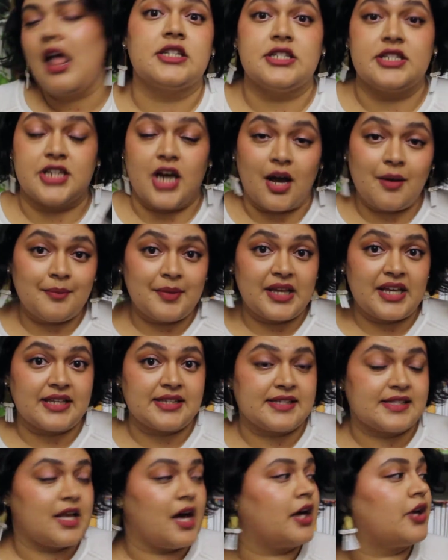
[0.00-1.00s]
Dombey
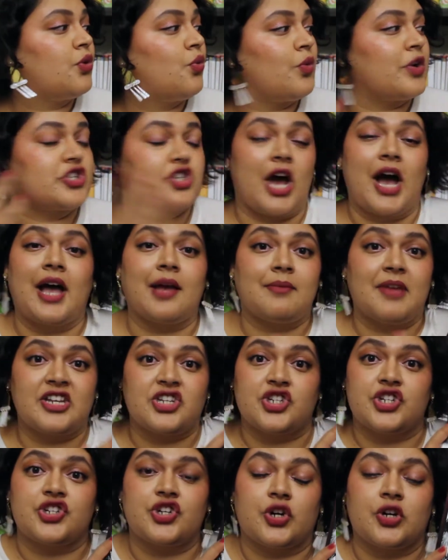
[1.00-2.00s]
and Son, which I
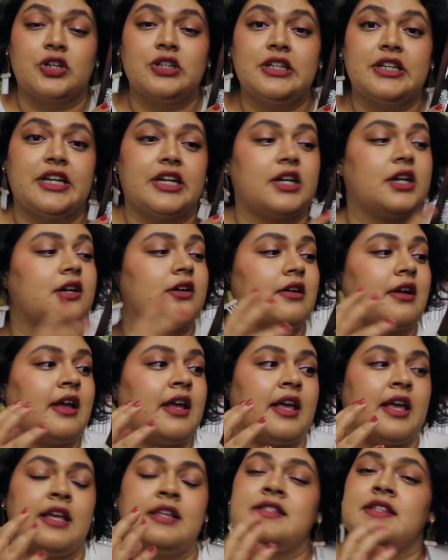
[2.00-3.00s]
mentioned earlier,
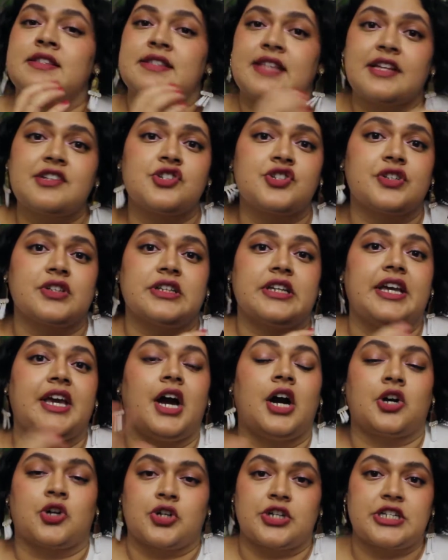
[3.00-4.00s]
is essentially
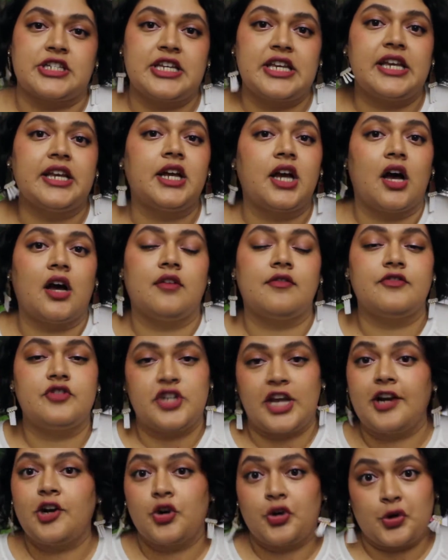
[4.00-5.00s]
a critique of
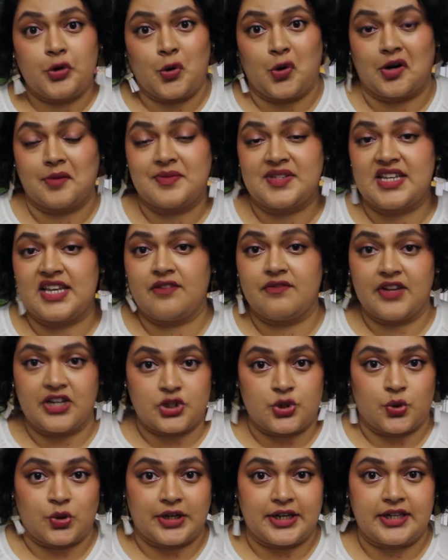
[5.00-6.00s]
gender norms in
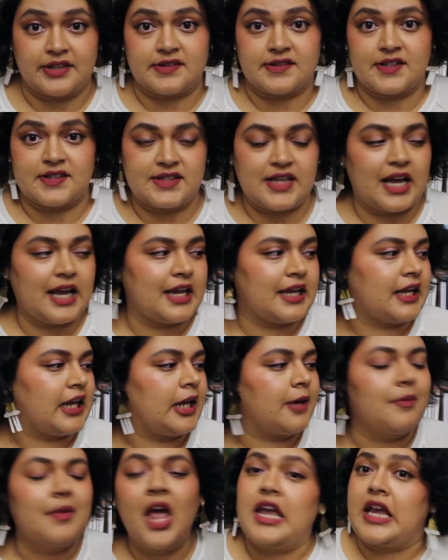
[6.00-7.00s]
Victorian
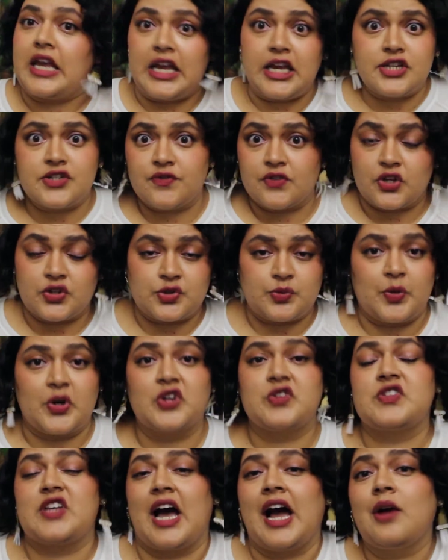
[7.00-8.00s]
society. Each of those
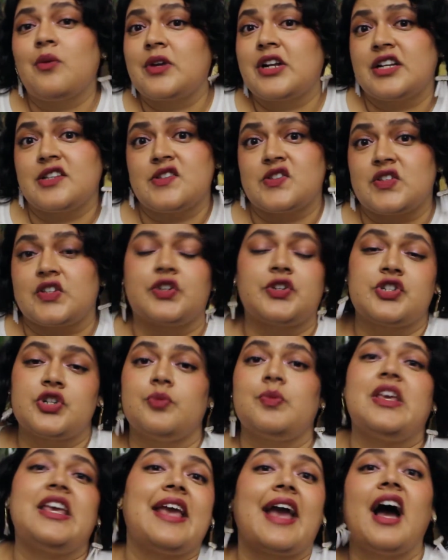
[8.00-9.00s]
books I would consider to
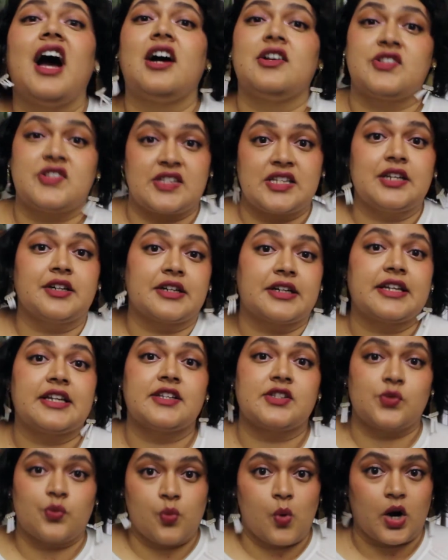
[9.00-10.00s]
be a
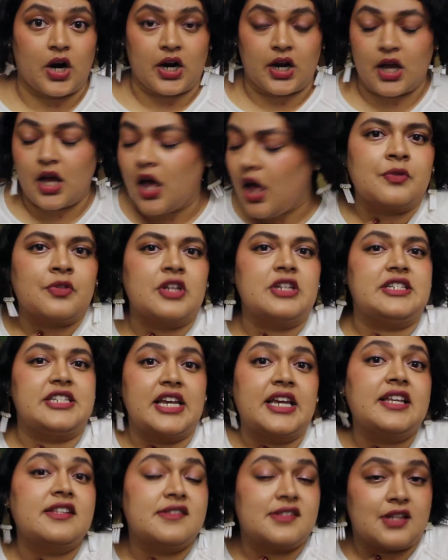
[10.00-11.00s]
serious work. The
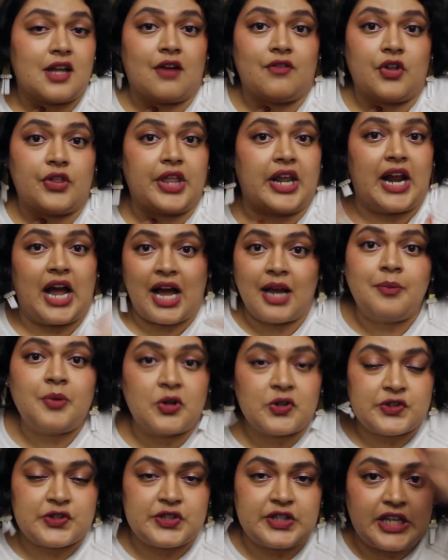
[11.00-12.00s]
Dickens novel that I
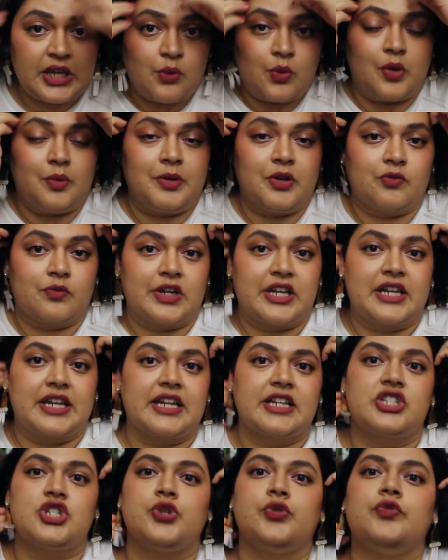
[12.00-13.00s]
personally will be
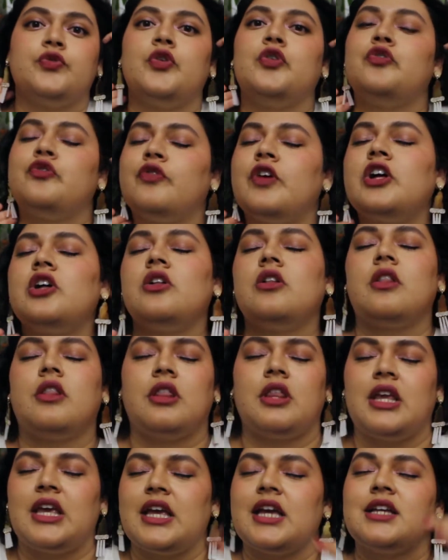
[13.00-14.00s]
reading to fulfill
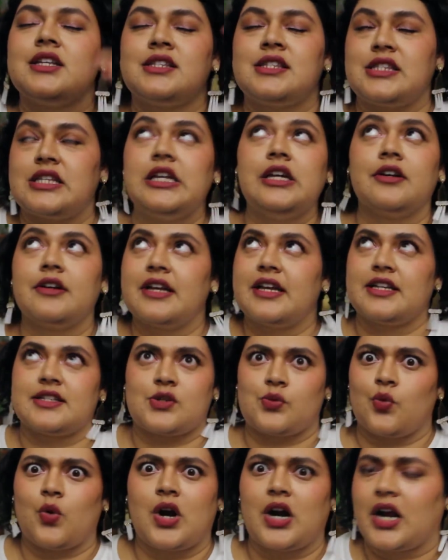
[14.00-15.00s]
the
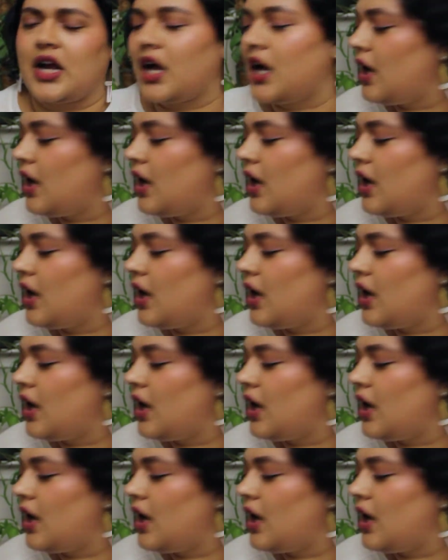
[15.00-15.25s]
serious work